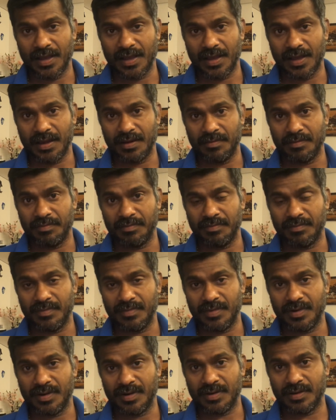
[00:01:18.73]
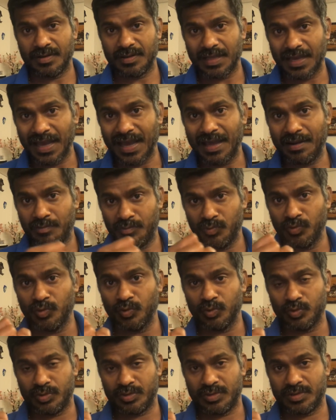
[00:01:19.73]
and the hand
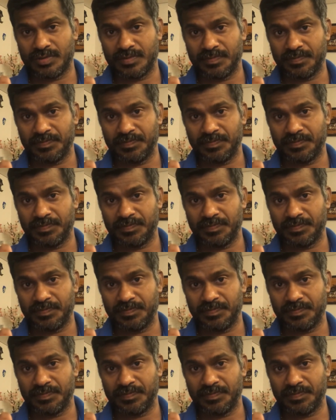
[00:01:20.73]
moves